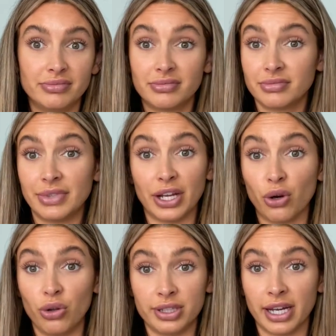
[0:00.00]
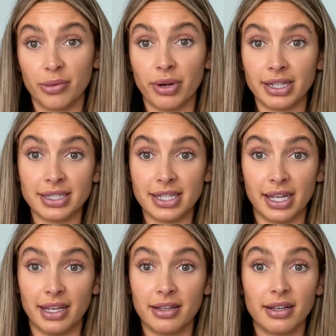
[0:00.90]
their whole entire
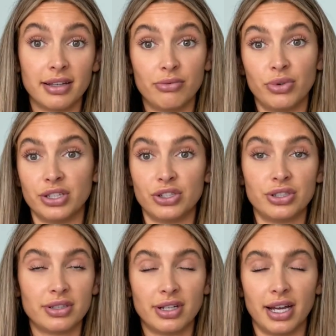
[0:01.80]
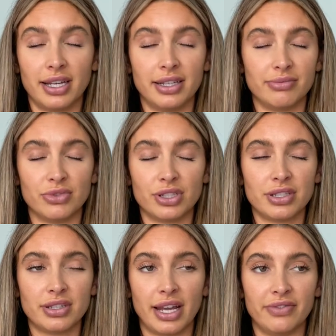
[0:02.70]
pregnancy, which
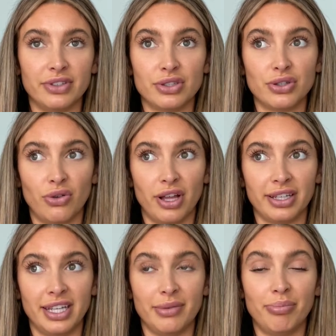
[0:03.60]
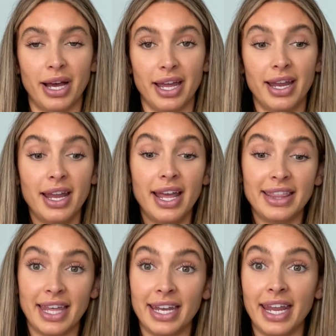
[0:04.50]
I feel so lucky. But
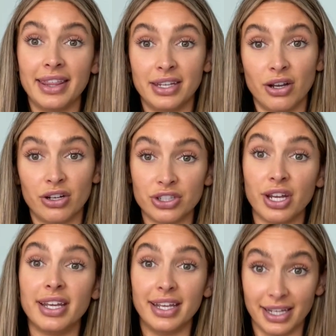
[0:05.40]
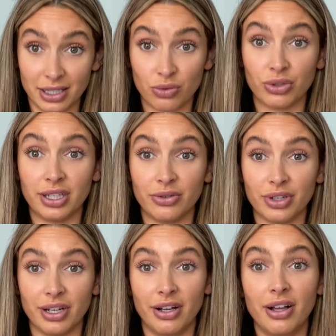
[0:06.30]
then again, the nausea is really
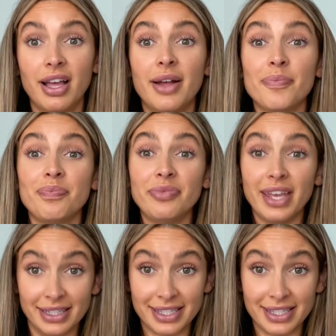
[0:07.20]
real. It